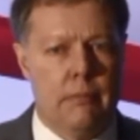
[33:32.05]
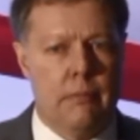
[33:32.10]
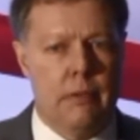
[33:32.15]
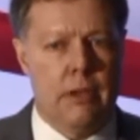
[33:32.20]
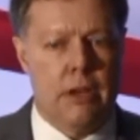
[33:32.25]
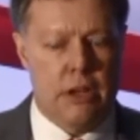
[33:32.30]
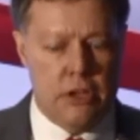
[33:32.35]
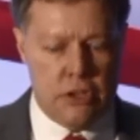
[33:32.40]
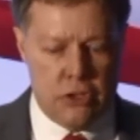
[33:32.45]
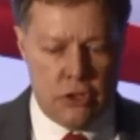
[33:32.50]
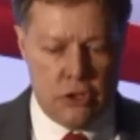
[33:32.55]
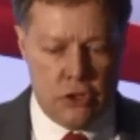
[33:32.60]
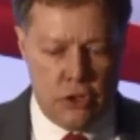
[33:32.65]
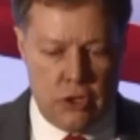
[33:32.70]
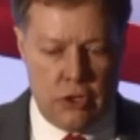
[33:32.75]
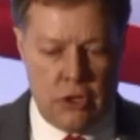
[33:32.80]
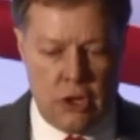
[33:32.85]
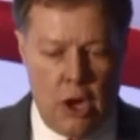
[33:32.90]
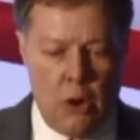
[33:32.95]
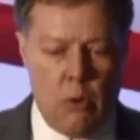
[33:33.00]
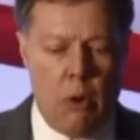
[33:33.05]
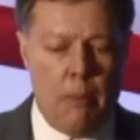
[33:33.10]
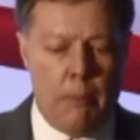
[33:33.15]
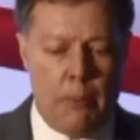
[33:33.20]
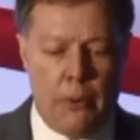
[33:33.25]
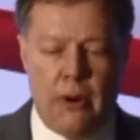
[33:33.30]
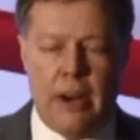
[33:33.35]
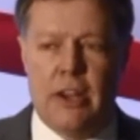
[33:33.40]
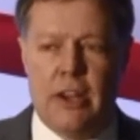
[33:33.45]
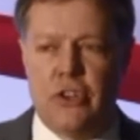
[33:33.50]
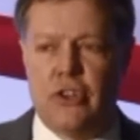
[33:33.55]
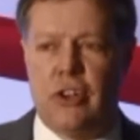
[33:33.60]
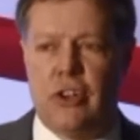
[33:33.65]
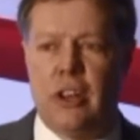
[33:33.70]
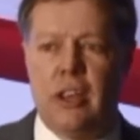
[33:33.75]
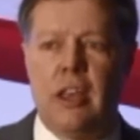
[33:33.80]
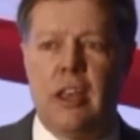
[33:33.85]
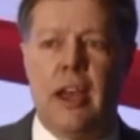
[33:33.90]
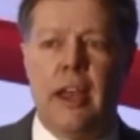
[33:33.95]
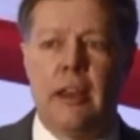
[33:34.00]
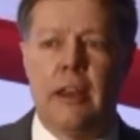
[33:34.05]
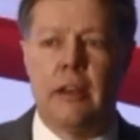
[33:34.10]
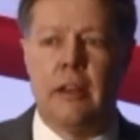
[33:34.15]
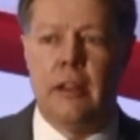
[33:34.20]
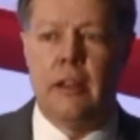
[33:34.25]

It is a cooperation again.